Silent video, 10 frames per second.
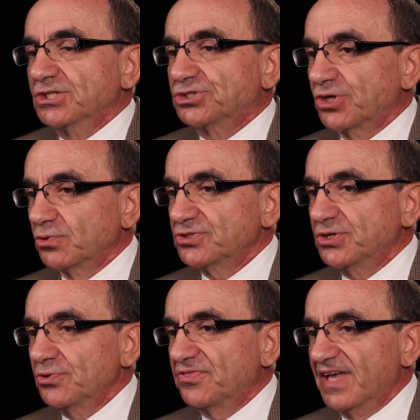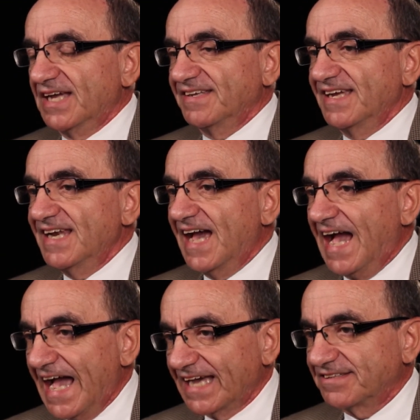shows you that in
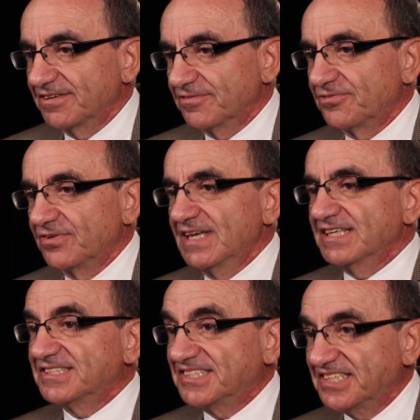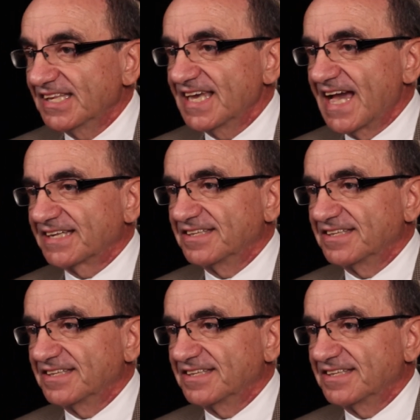active celiac